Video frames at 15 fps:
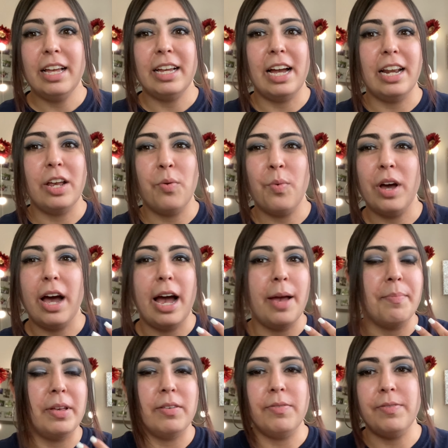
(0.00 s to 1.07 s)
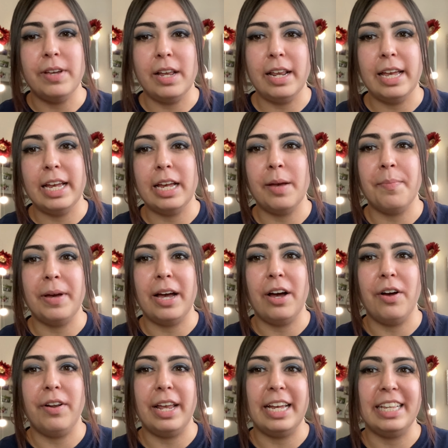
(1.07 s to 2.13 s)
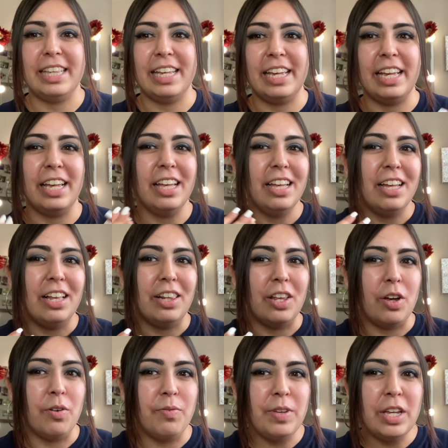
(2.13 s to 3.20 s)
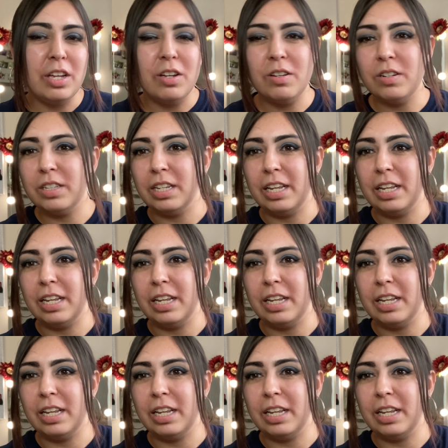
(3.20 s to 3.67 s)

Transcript: kind of what I've been feeling about like the low views,